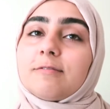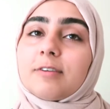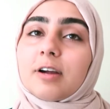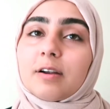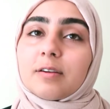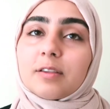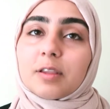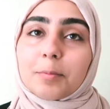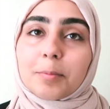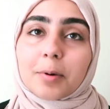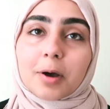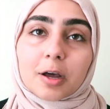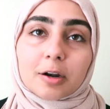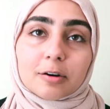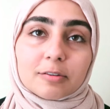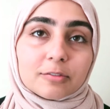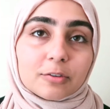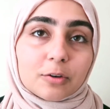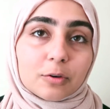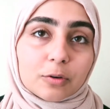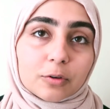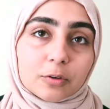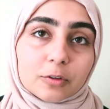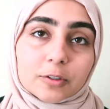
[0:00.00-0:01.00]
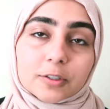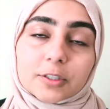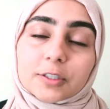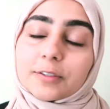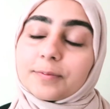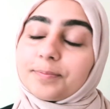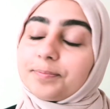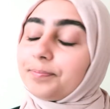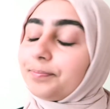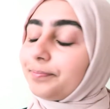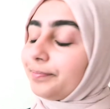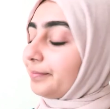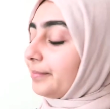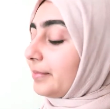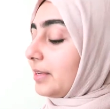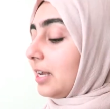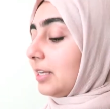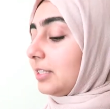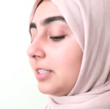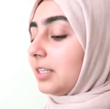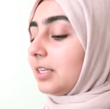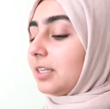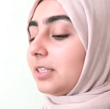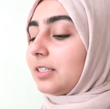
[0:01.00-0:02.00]
found the pot of gold,
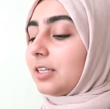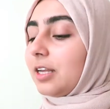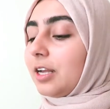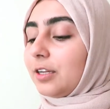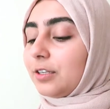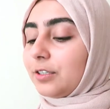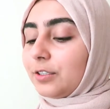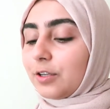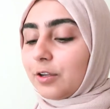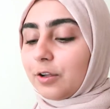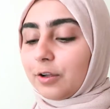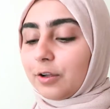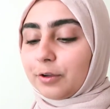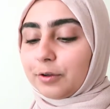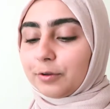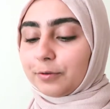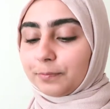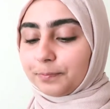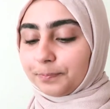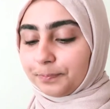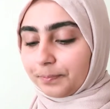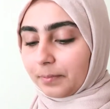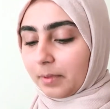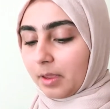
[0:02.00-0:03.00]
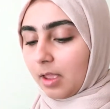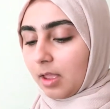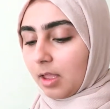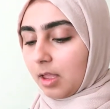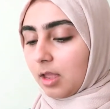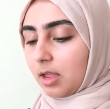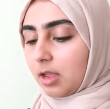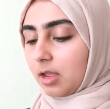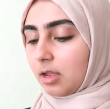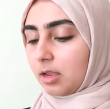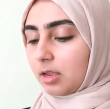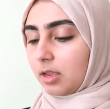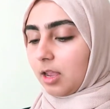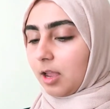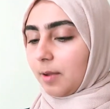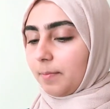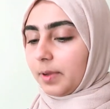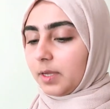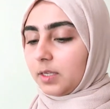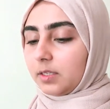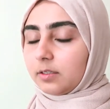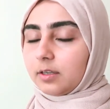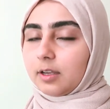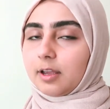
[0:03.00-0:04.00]
as they say. So yeah,
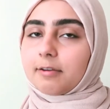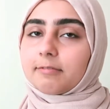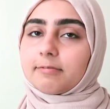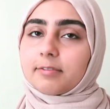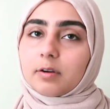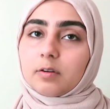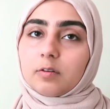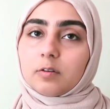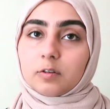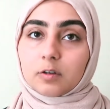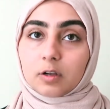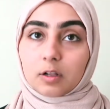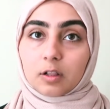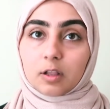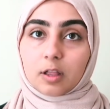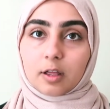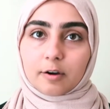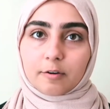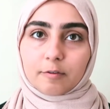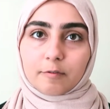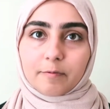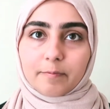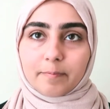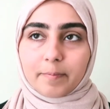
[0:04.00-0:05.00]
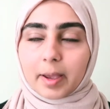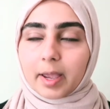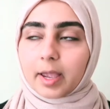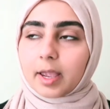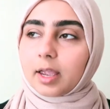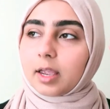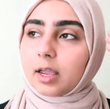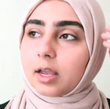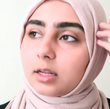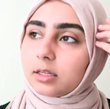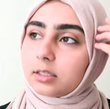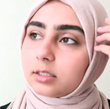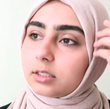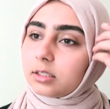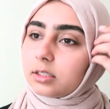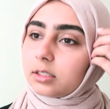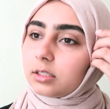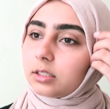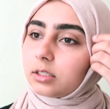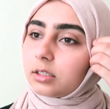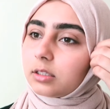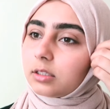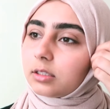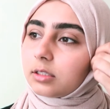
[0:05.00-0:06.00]
basically I found a lot of
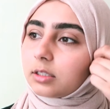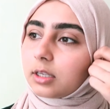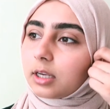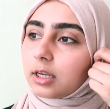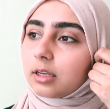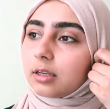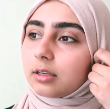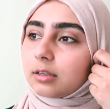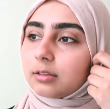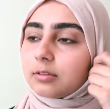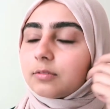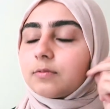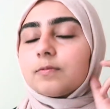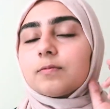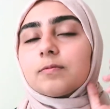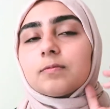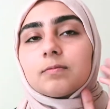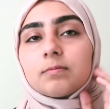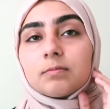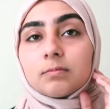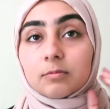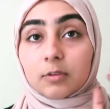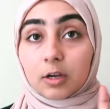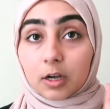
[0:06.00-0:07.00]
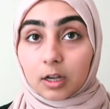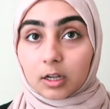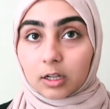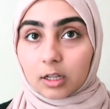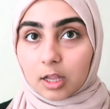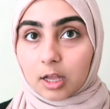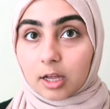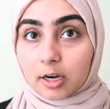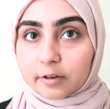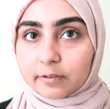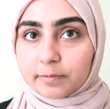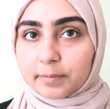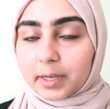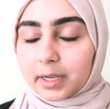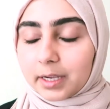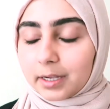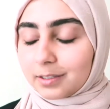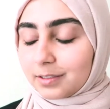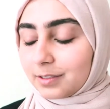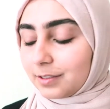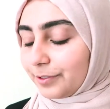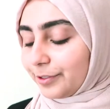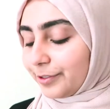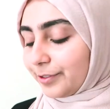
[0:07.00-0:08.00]
pants, like a lot of
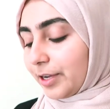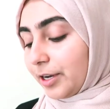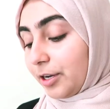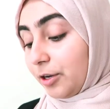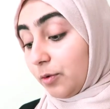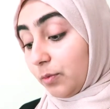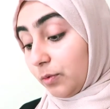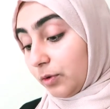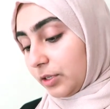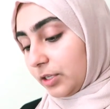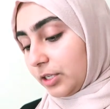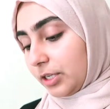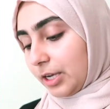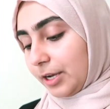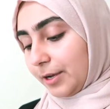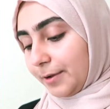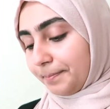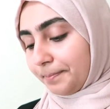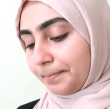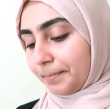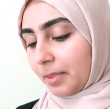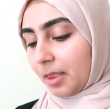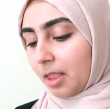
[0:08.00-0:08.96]
pants, and you will see.